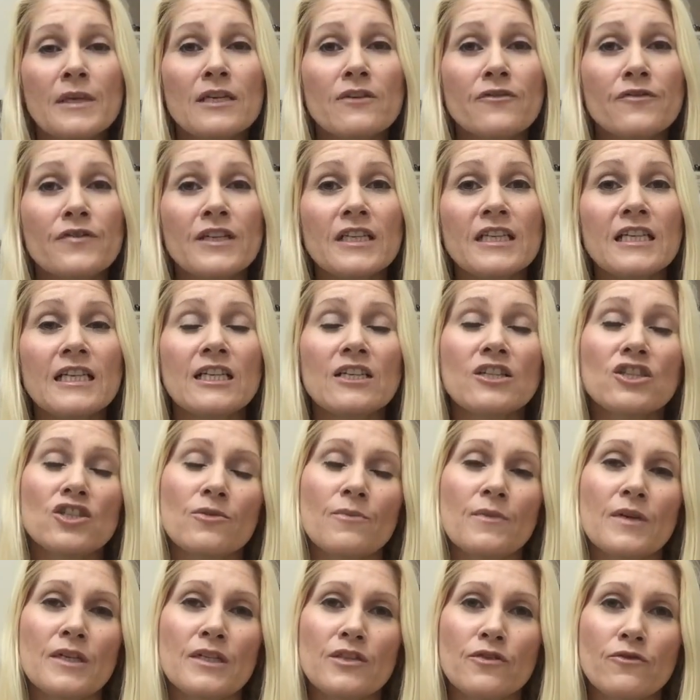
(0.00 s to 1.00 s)
to fit it into
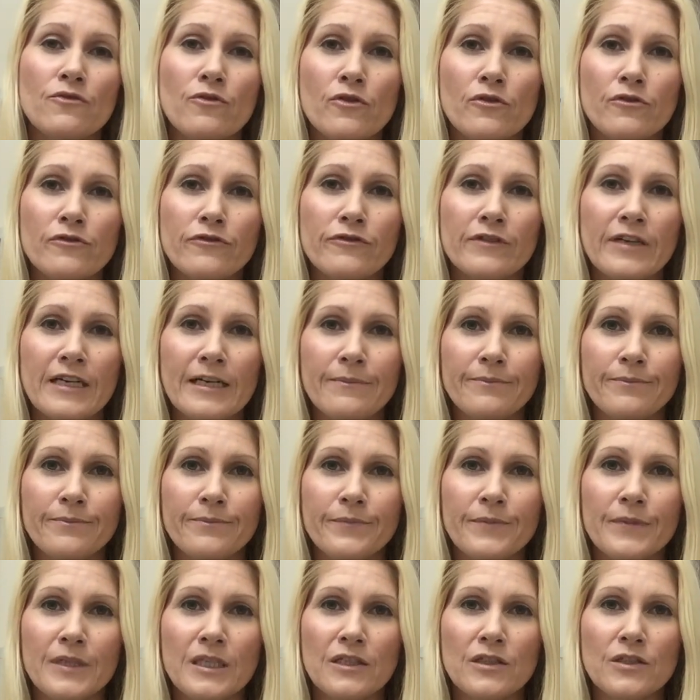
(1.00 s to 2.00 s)
my scroll frame,
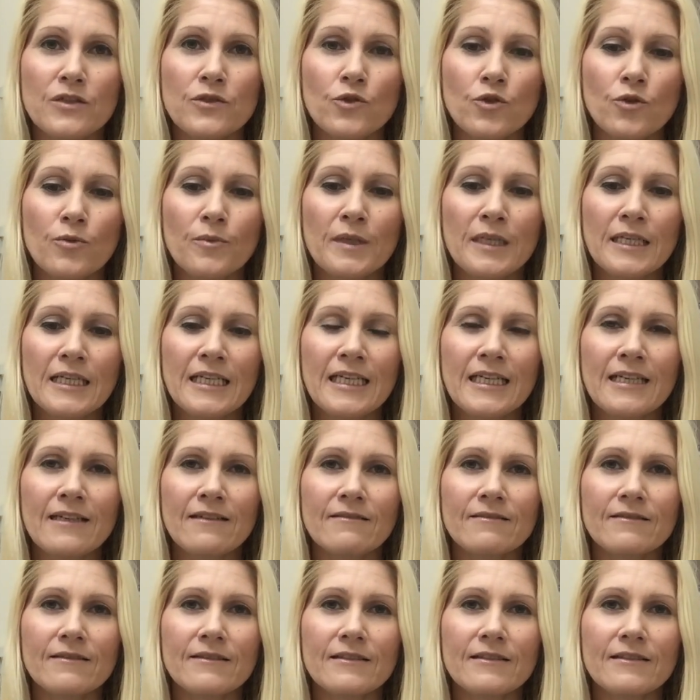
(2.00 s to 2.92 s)
because normally